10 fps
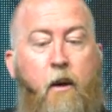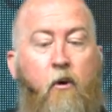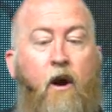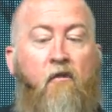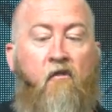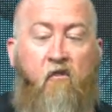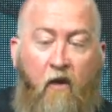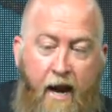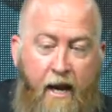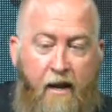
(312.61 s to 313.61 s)
They were
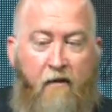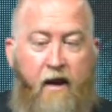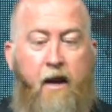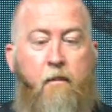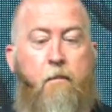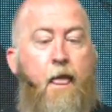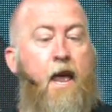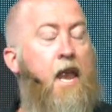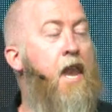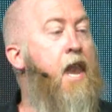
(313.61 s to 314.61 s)
afraid of him,
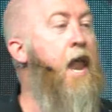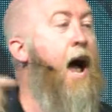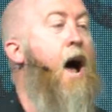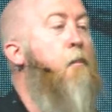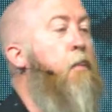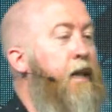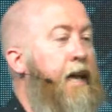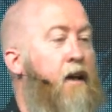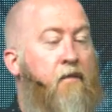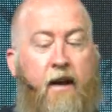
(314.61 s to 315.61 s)
not
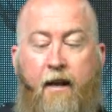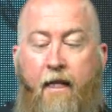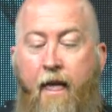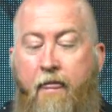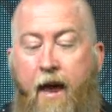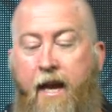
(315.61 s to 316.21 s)
believing